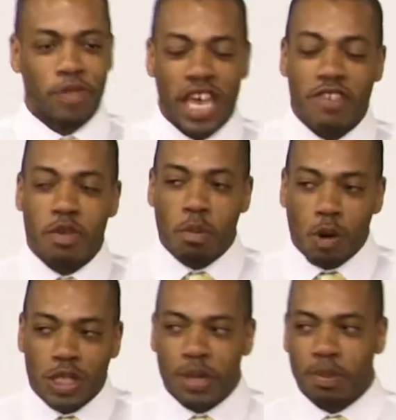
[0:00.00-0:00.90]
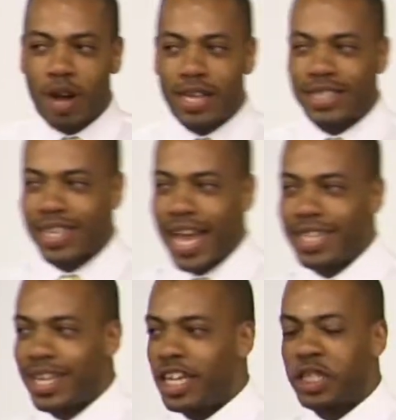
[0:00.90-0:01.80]
Even more surprising,
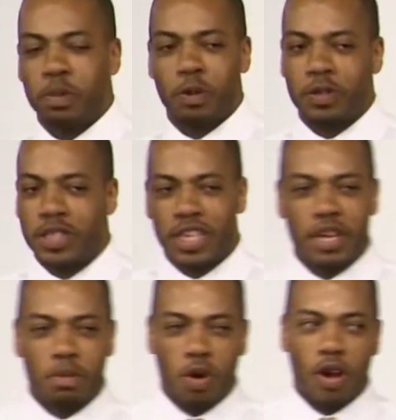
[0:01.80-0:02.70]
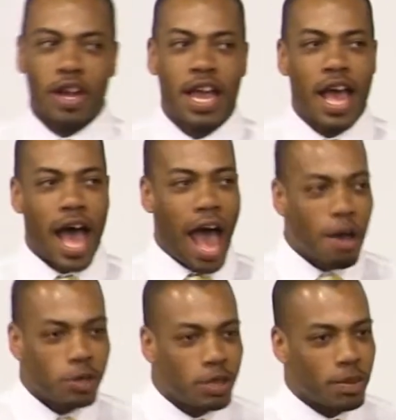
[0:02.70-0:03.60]
as I explored the city more, I
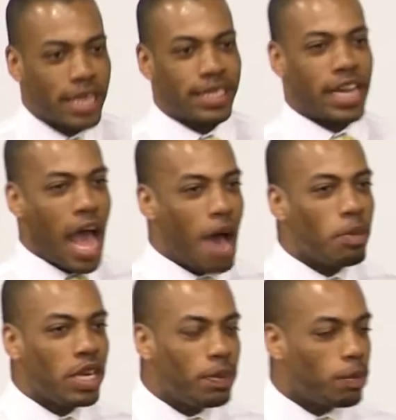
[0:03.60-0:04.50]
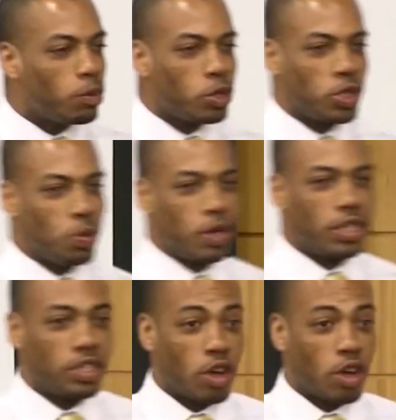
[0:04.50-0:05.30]
was amazed at how many people just wanted to